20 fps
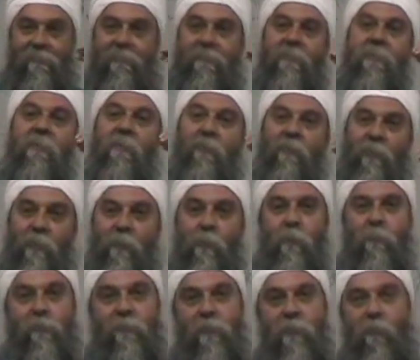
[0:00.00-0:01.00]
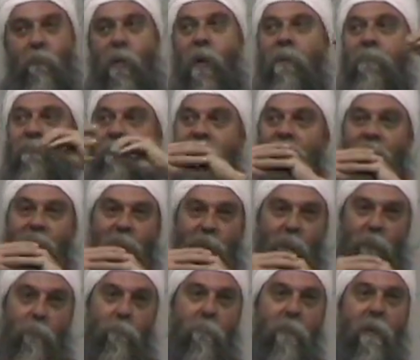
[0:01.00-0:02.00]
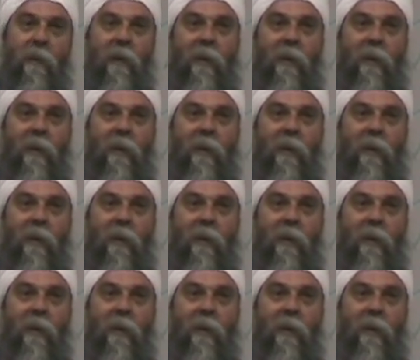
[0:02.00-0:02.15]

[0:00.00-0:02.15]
steel rod, and steel tube